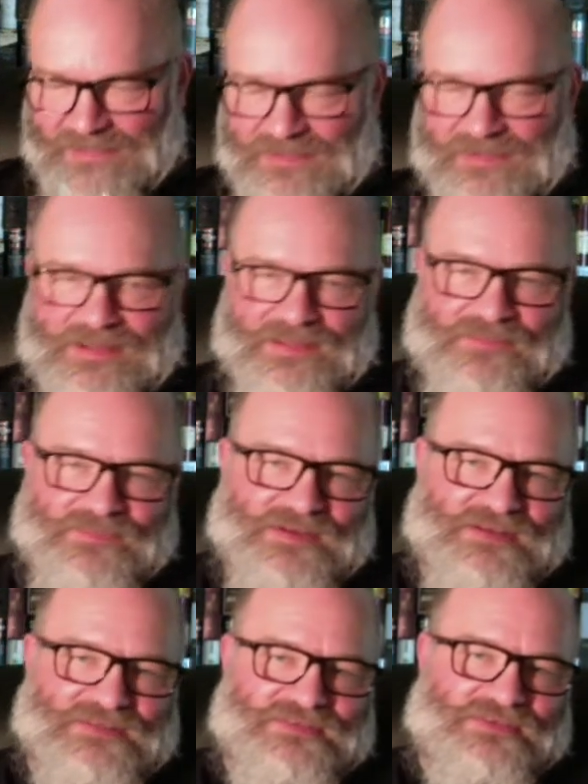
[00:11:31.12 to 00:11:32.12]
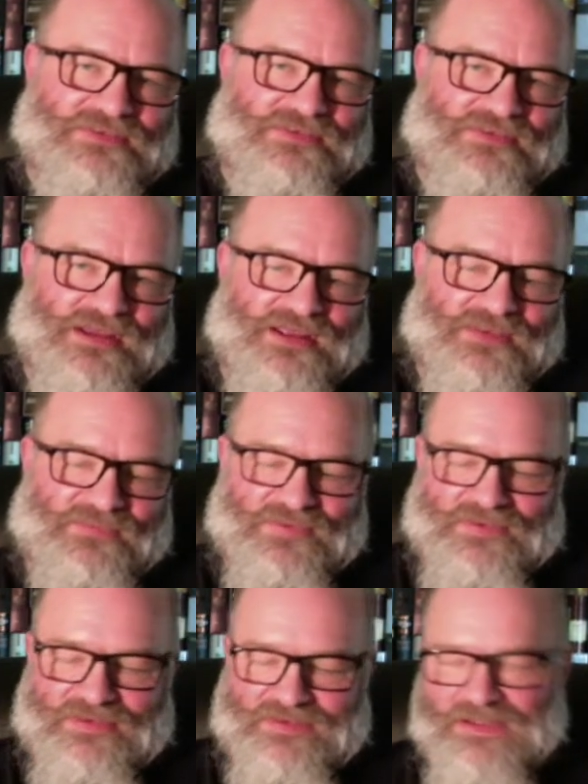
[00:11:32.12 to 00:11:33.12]
all of it is crying for
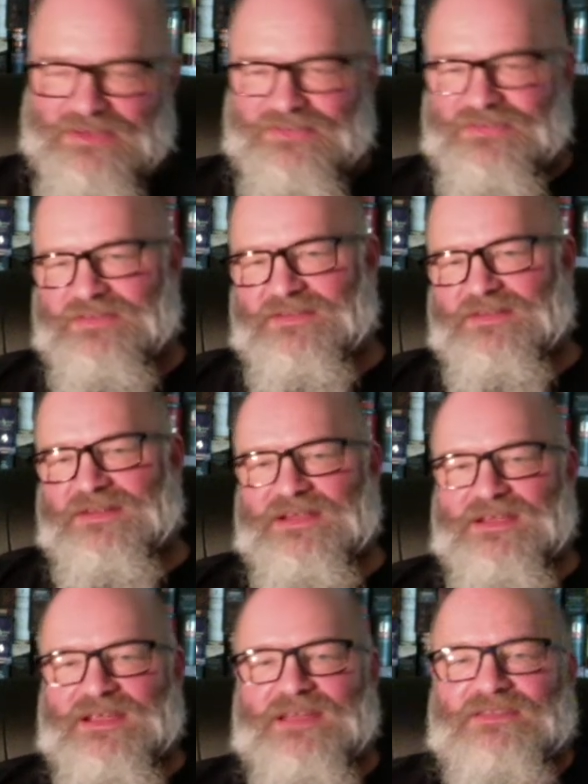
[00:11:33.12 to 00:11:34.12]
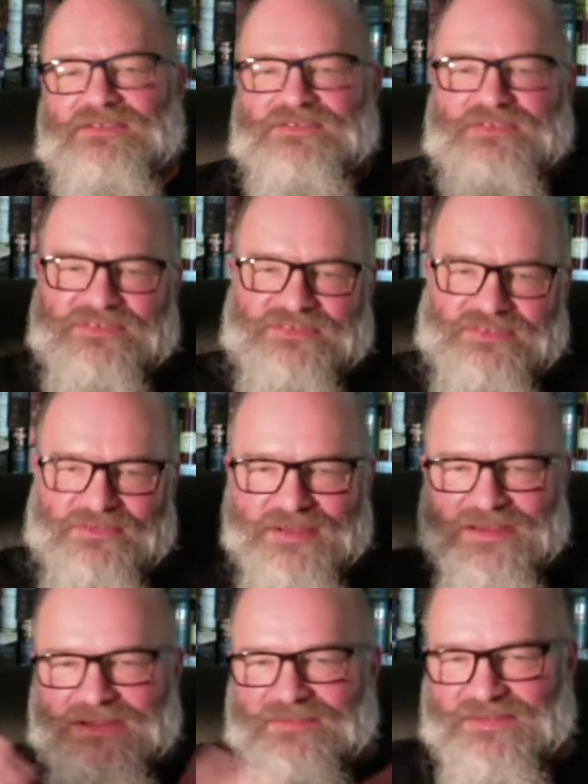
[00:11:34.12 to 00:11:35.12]
your attention. And there's just so
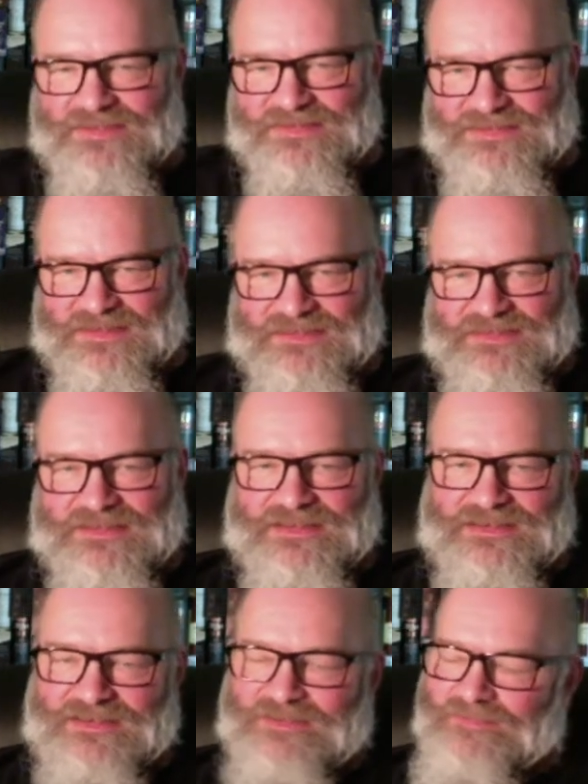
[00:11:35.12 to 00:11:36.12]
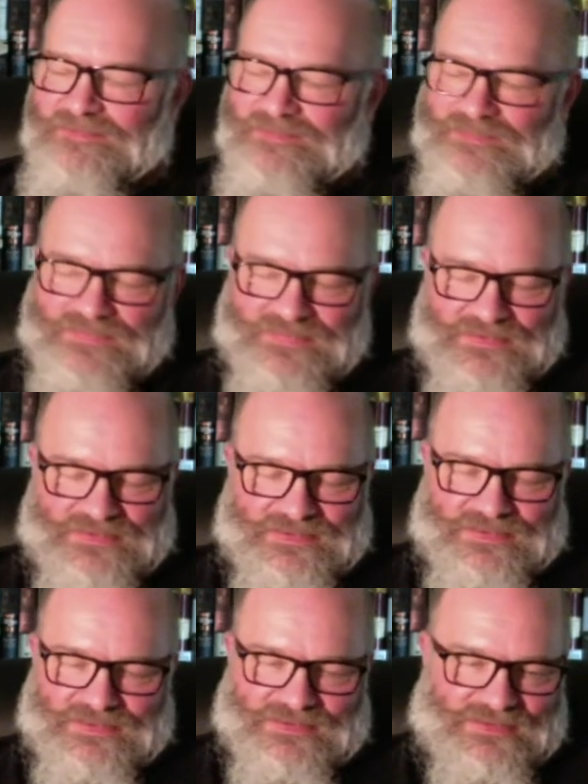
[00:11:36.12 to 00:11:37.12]
many of these things that
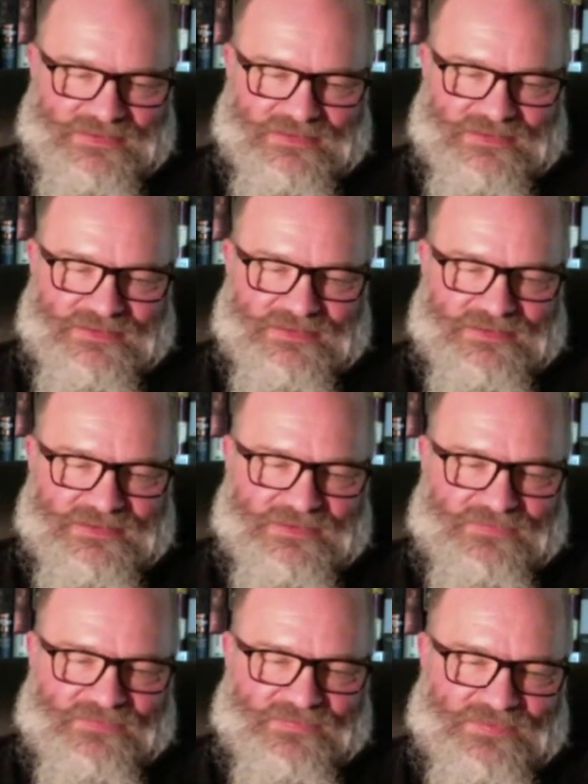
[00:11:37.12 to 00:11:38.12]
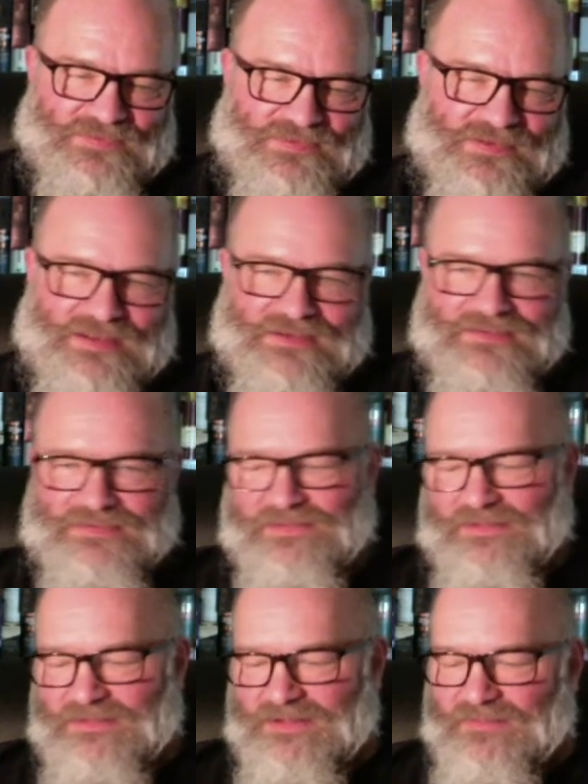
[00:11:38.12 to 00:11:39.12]
if you're not
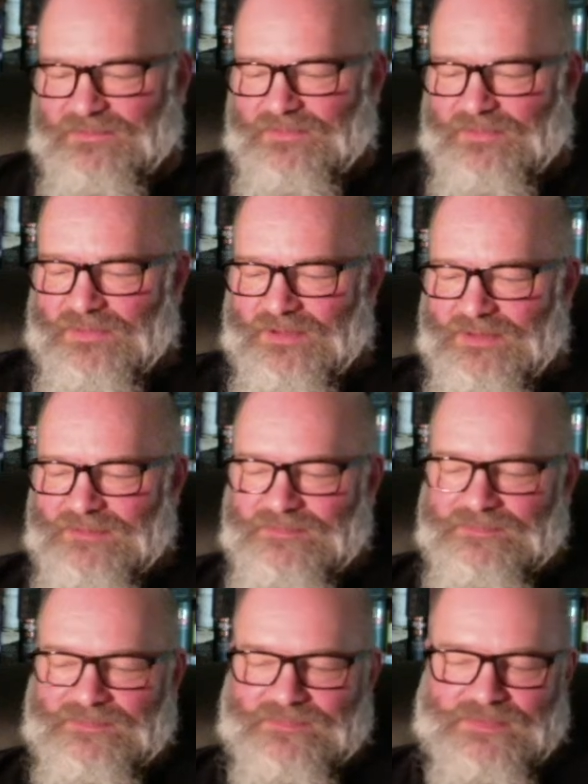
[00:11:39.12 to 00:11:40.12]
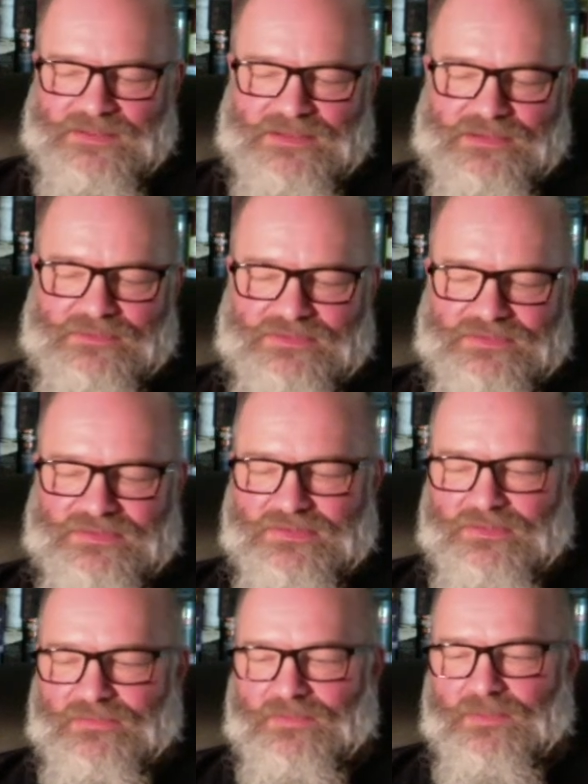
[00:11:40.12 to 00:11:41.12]
looking for it, it will just
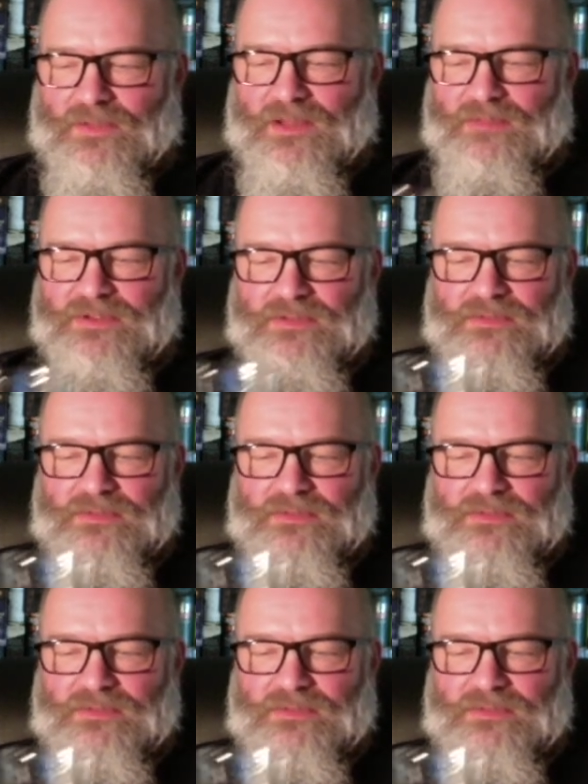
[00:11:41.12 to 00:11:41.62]
overwhelm you.